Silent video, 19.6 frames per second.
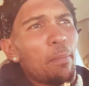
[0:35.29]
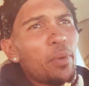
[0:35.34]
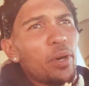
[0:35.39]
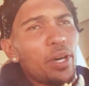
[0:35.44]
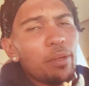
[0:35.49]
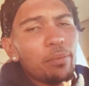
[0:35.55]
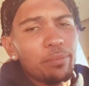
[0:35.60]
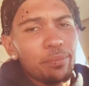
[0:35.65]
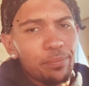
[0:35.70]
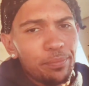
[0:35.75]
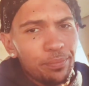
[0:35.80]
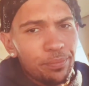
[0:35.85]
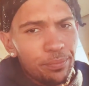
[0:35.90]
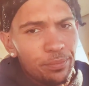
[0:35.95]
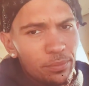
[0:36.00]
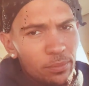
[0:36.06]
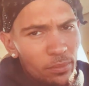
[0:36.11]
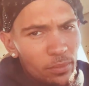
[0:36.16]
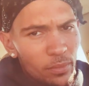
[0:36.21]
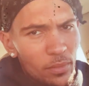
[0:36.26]
but
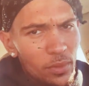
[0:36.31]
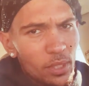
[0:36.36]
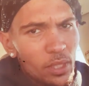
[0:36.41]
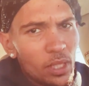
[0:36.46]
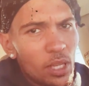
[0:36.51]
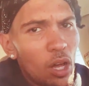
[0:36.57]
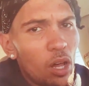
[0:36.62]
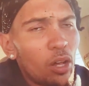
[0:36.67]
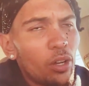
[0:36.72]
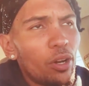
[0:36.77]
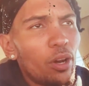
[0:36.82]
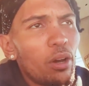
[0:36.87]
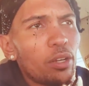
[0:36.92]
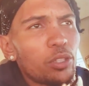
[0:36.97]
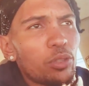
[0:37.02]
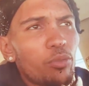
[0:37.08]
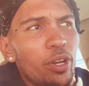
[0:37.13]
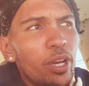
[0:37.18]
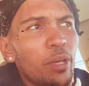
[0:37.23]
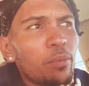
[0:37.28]
all in all, it's
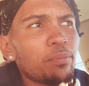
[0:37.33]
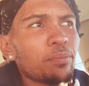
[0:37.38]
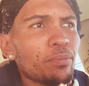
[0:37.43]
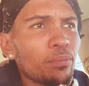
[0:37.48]
a rant.